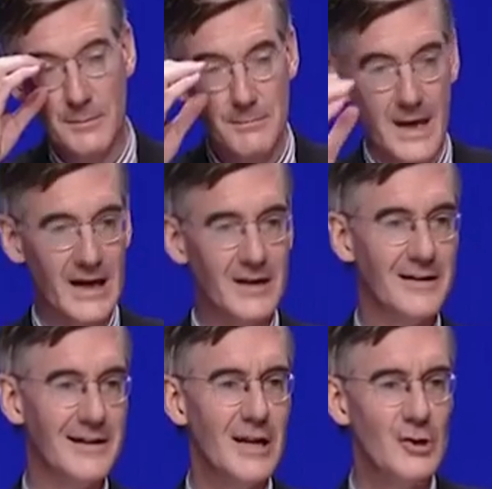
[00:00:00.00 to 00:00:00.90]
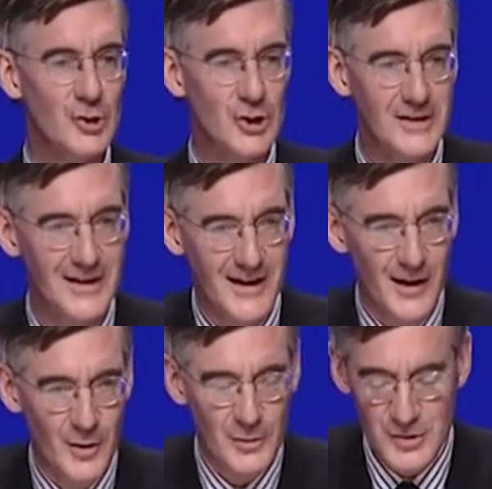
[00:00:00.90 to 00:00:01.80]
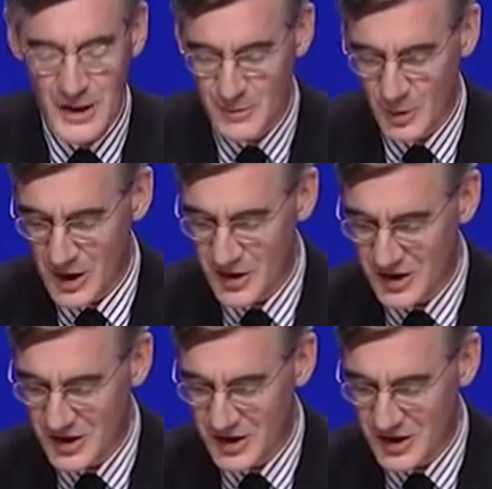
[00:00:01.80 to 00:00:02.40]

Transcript: in the Cabinet, we'd be doing an awful lot better.